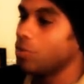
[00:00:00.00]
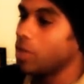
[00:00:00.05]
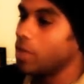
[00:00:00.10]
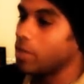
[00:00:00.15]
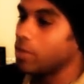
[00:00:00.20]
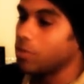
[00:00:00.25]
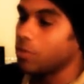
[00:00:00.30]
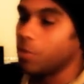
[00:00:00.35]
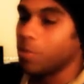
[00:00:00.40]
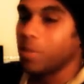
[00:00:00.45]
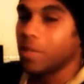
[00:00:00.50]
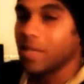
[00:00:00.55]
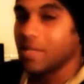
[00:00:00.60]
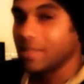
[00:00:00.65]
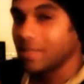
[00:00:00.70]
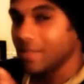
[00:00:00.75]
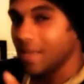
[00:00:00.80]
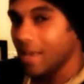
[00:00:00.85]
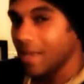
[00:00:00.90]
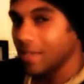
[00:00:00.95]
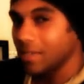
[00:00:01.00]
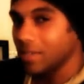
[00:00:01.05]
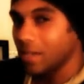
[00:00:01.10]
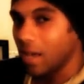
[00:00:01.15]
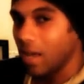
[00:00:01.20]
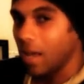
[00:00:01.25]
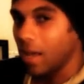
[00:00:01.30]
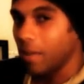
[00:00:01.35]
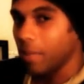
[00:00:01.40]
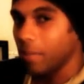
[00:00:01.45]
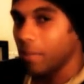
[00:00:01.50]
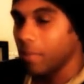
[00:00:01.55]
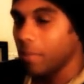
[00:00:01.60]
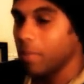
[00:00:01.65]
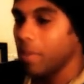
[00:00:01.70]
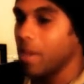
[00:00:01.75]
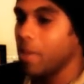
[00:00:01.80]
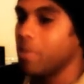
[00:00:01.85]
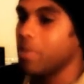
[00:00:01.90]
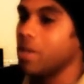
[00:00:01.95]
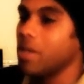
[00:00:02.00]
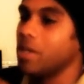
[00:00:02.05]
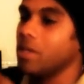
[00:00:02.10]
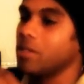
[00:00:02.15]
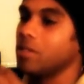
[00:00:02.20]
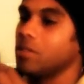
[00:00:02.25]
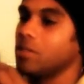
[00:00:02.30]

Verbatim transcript: get to replace that job may be